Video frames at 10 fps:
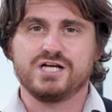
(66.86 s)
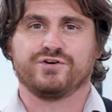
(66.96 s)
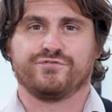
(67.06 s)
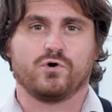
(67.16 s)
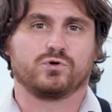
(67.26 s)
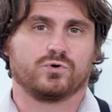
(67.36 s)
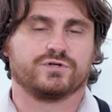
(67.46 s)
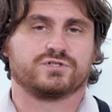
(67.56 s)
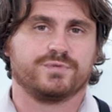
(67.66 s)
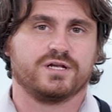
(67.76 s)
Asian folklore.
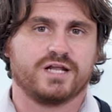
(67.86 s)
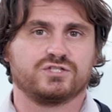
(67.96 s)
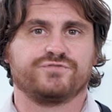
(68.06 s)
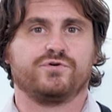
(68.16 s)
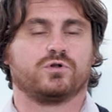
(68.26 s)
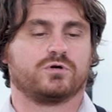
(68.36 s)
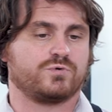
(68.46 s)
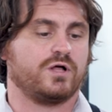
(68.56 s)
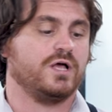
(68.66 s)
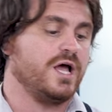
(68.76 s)
There's some in Asian folklore as
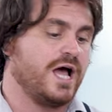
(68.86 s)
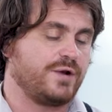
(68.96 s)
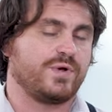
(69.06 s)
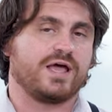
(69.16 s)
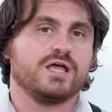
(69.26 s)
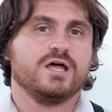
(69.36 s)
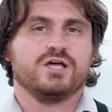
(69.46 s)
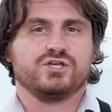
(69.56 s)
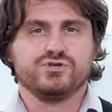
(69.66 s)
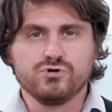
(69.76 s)
well. Anyway,
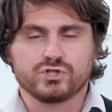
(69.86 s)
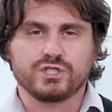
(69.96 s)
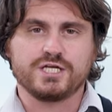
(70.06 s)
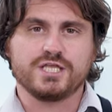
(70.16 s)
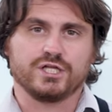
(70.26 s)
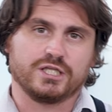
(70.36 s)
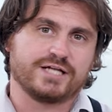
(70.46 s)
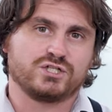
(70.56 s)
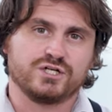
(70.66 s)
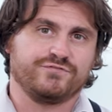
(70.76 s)
usually the
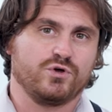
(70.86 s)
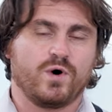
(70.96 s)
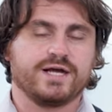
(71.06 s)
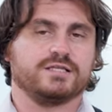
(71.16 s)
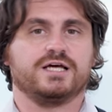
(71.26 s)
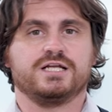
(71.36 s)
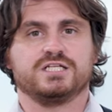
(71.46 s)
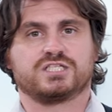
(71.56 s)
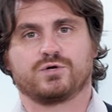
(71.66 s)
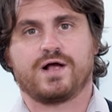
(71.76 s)
legend of the White
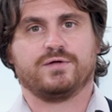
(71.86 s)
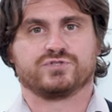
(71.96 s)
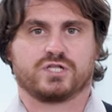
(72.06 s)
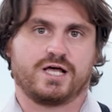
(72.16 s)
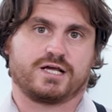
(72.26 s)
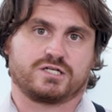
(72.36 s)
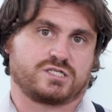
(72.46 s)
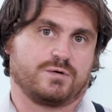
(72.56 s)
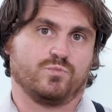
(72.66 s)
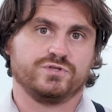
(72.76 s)
Lady surrounds like
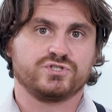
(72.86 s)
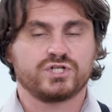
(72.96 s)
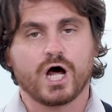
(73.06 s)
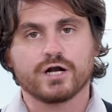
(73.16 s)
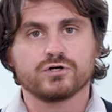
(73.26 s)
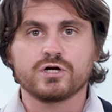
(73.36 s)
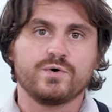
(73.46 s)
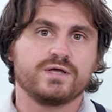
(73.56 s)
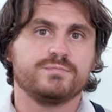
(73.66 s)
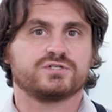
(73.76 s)
someone's daughter
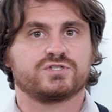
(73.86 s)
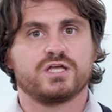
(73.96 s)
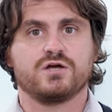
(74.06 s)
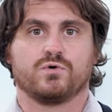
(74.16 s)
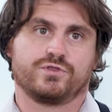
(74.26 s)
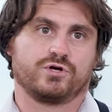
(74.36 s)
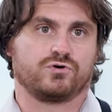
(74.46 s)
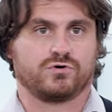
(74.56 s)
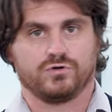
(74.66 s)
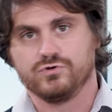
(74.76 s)
going missing, or the
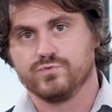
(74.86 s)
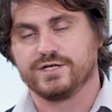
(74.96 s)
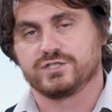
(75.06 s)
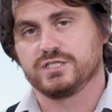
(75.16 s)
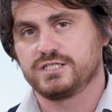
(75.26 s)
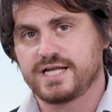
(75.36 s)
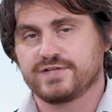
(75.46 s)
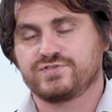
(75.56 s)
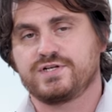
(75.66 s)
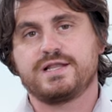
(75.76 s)
girl who went to the
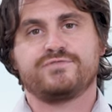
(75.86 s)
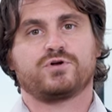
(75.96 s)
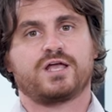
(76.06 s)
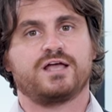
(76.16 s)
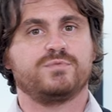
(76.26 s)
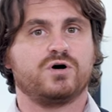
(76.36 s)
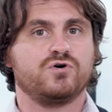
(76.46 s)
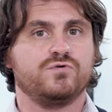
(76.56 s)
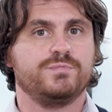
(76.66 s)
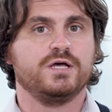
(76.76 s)
dance and never came
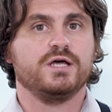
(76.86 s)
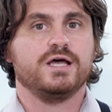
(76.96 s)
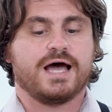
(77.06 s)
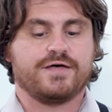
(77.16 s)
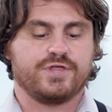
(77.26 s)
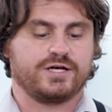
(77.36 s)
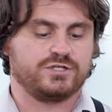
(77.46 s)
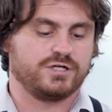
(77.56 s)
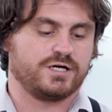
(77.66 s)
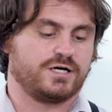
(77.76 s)
home, and
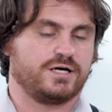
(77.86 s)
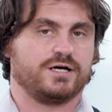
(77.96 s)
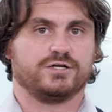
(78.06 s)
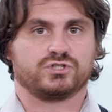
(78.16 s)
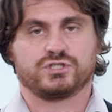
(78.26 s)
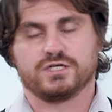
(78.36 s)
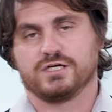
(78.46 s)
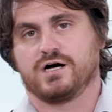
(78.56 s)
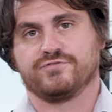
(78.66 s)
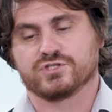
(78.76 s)
then
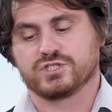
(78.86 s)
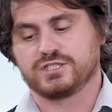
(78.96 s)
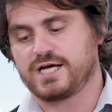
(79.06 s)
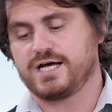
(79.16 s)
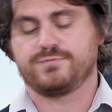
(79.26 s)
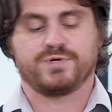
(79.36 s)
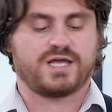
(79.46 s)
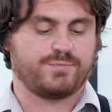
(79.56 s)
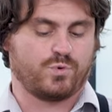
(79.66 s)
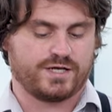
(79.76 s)
she obviously died and
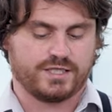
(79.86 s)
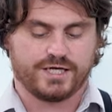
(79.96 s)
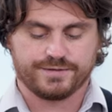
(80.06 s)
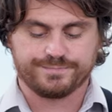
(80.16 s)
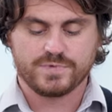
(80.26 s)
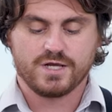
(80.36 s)
became a White Lady.